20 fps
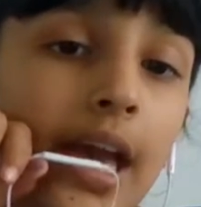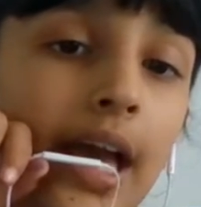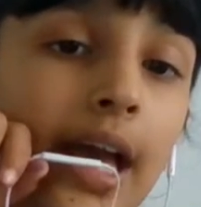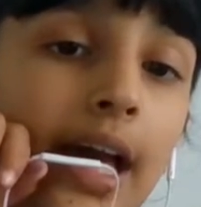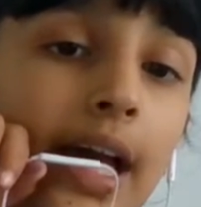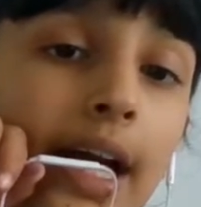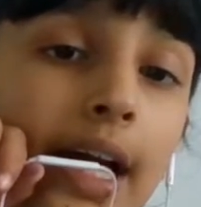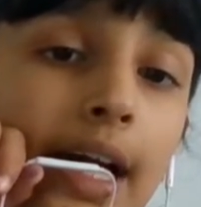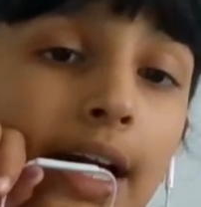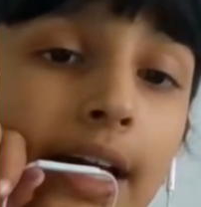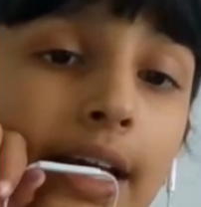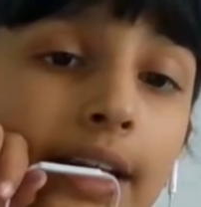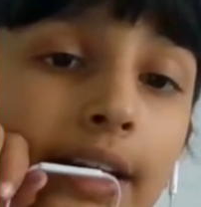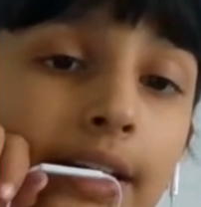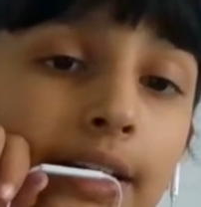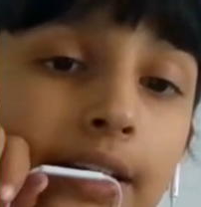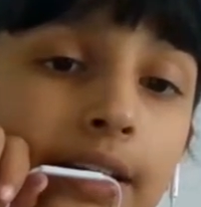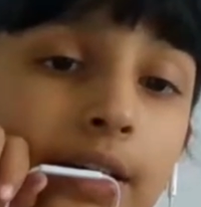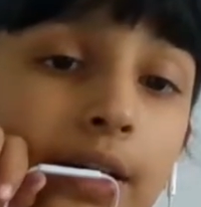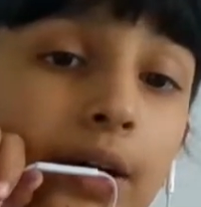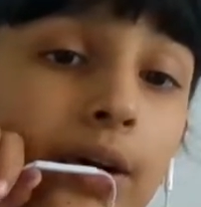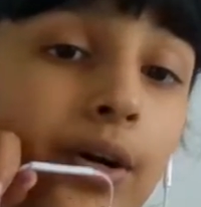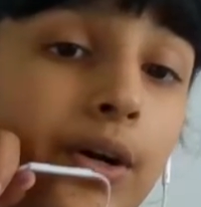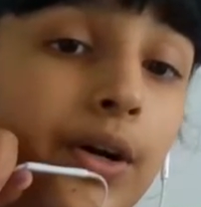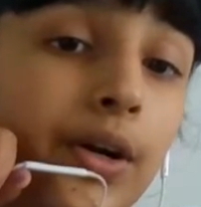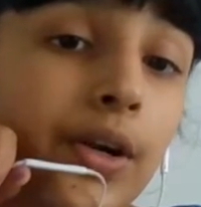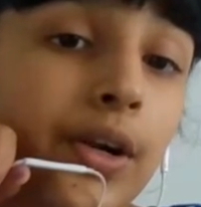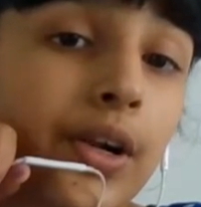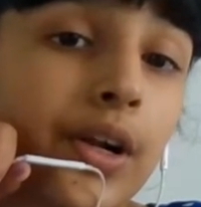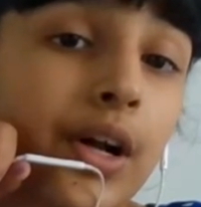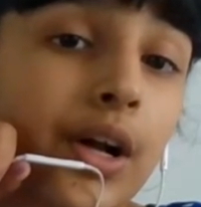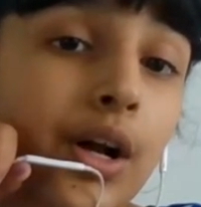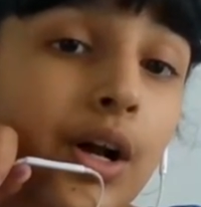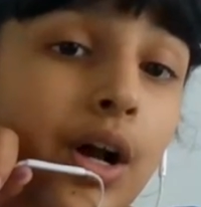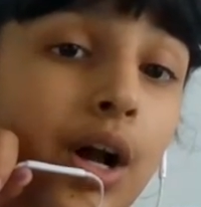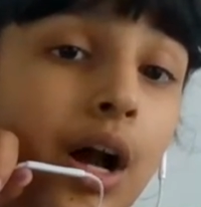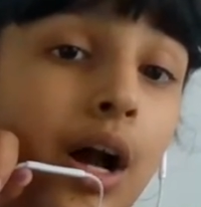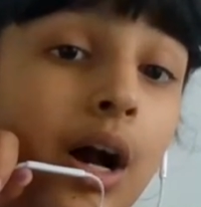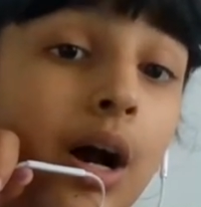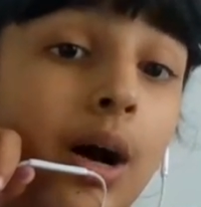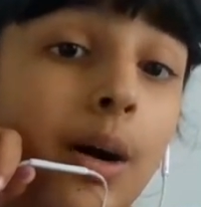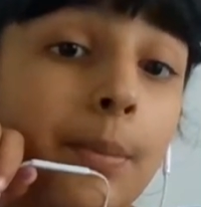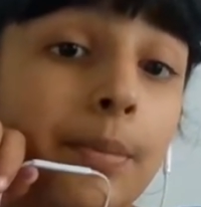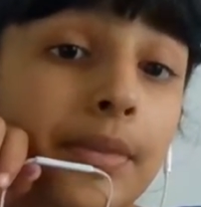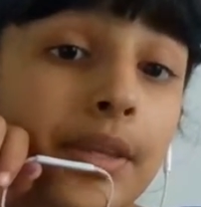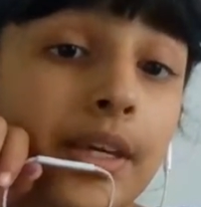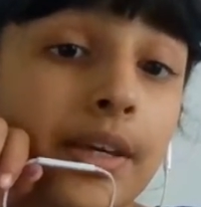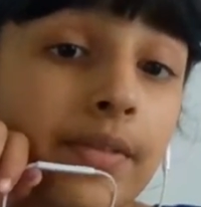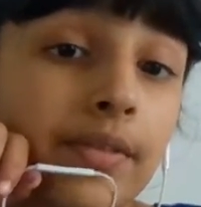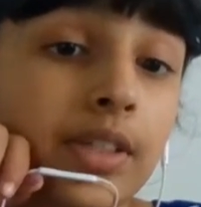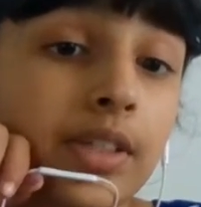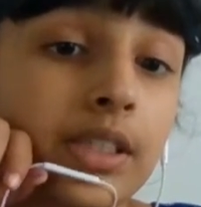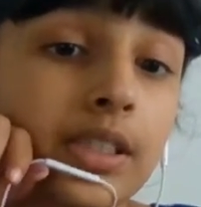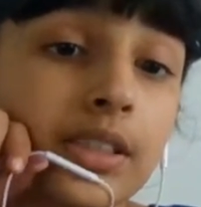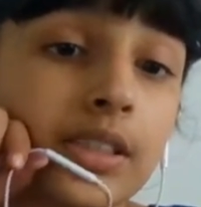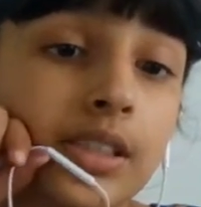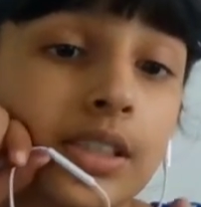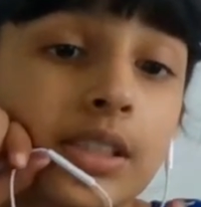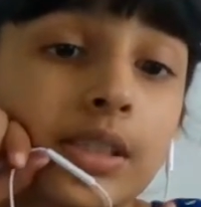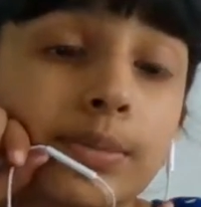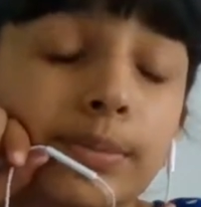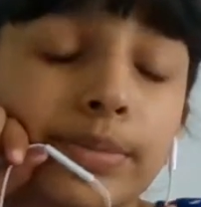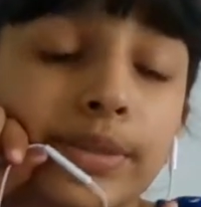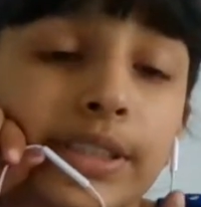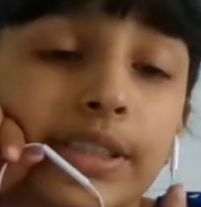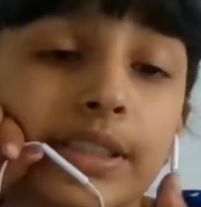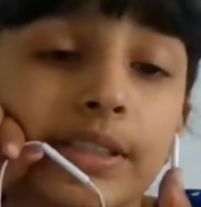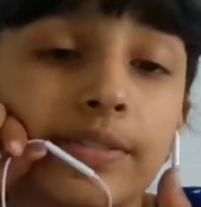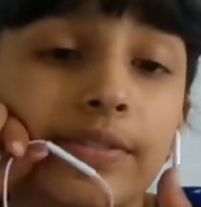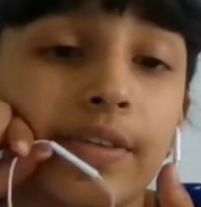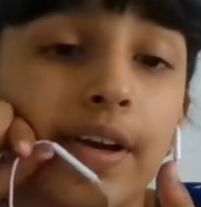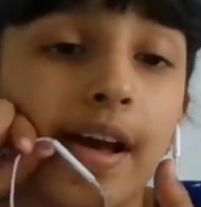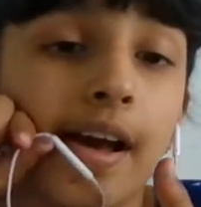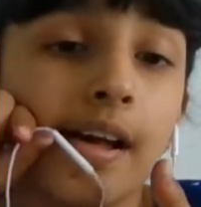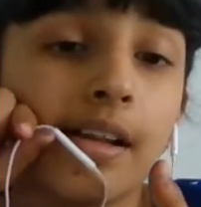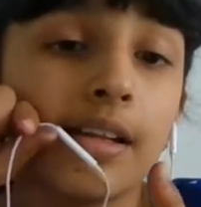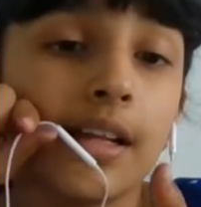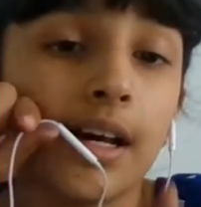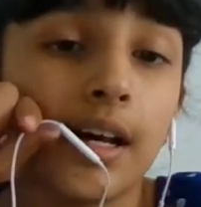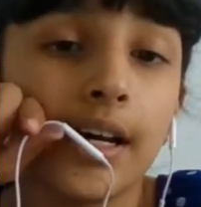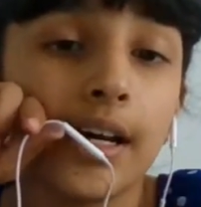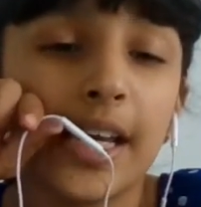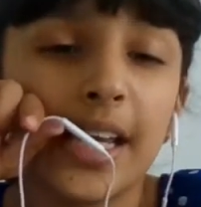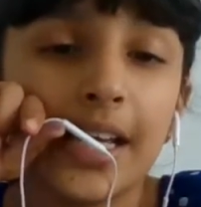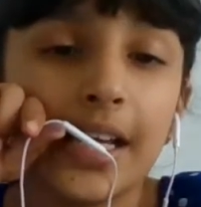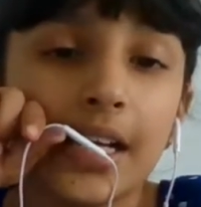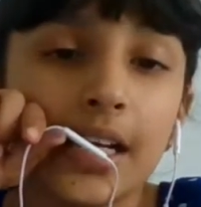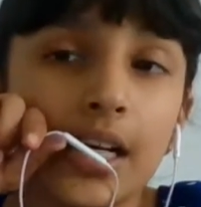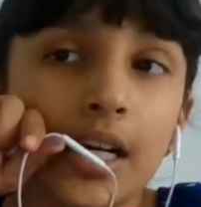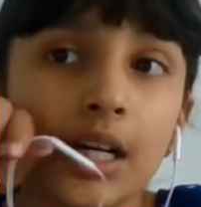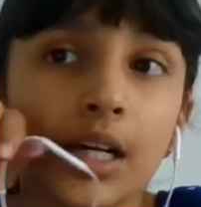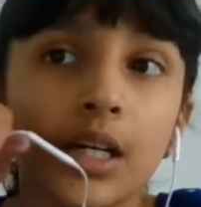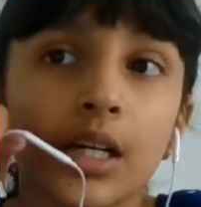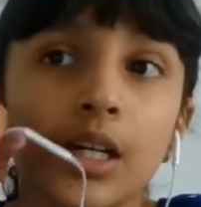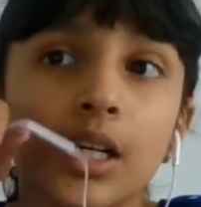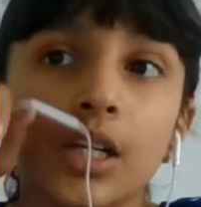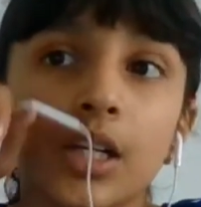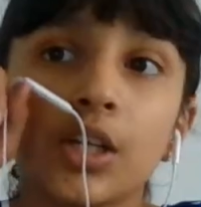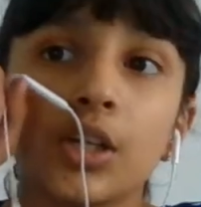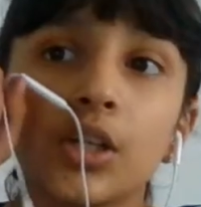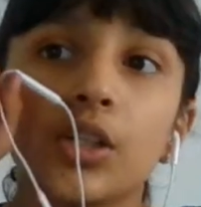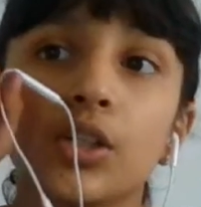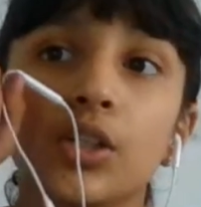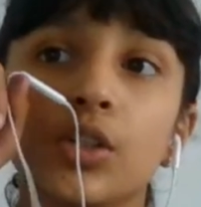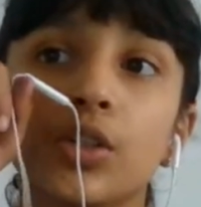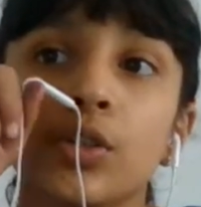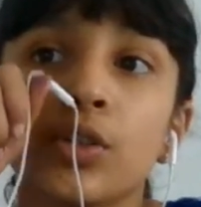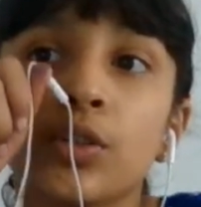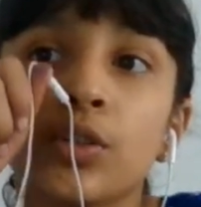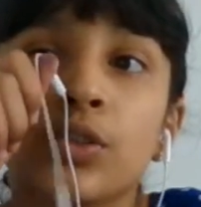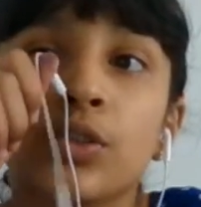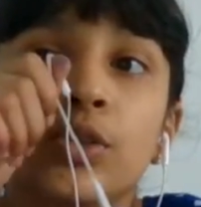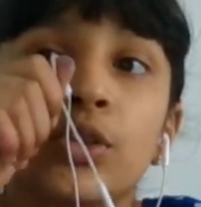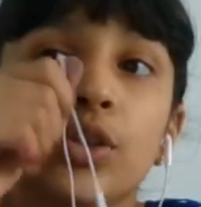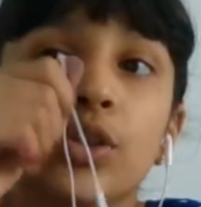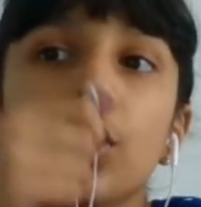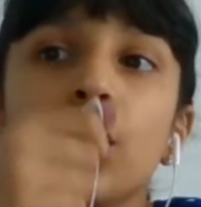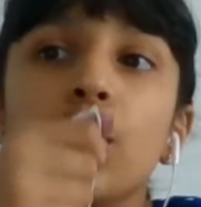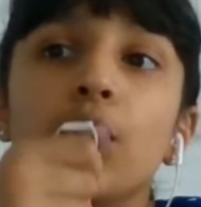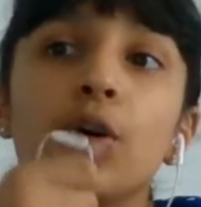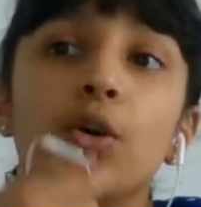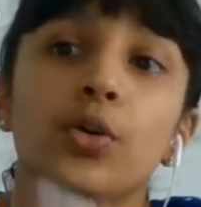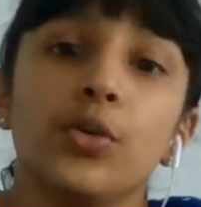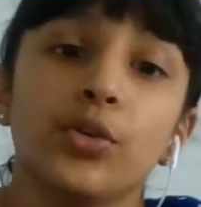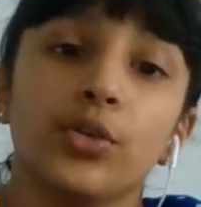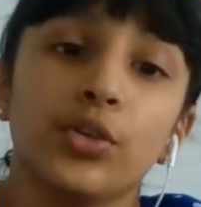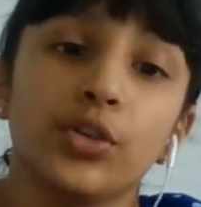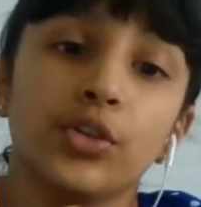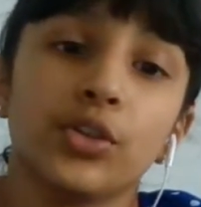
And um, give us a big fat like so